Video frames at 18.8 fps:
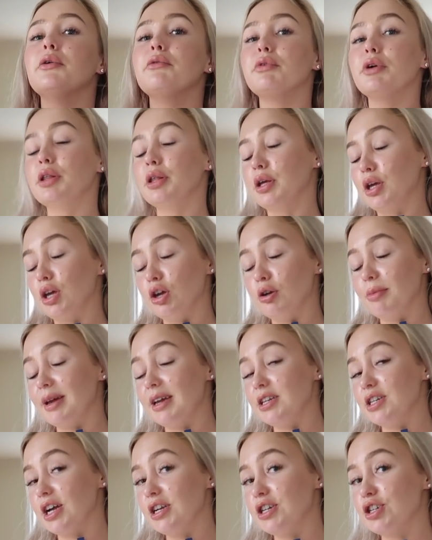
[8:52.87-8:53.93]
a really cute
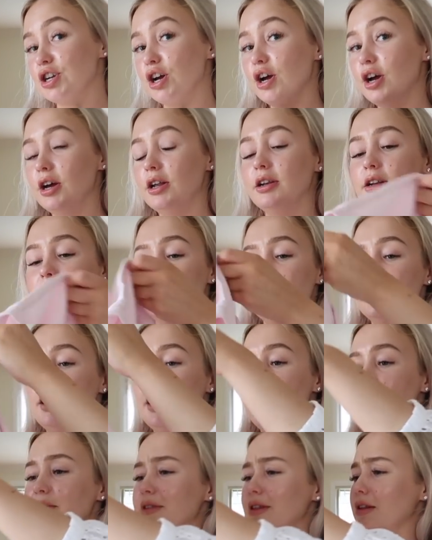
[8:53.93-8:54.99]
PJ shirt.
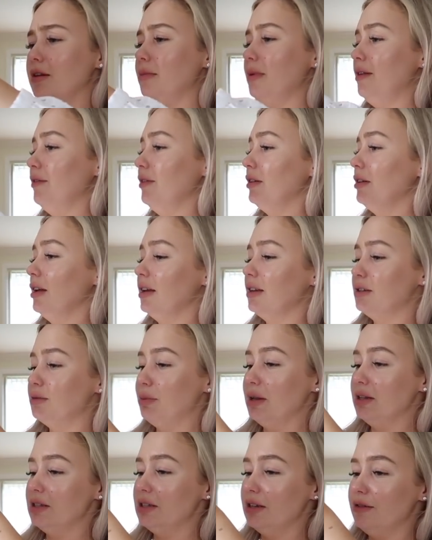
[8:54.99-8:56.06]
It was a little bit
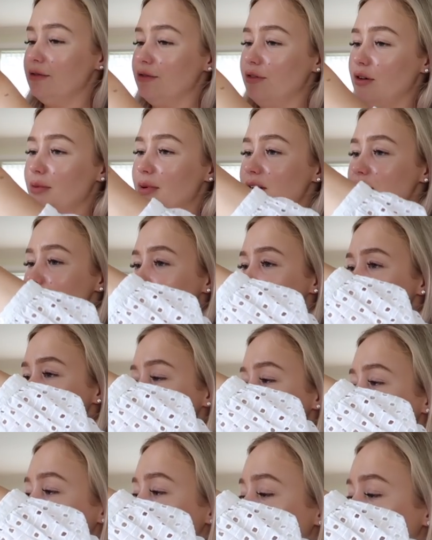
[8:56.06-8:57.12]
expensive for a PJ shirt, I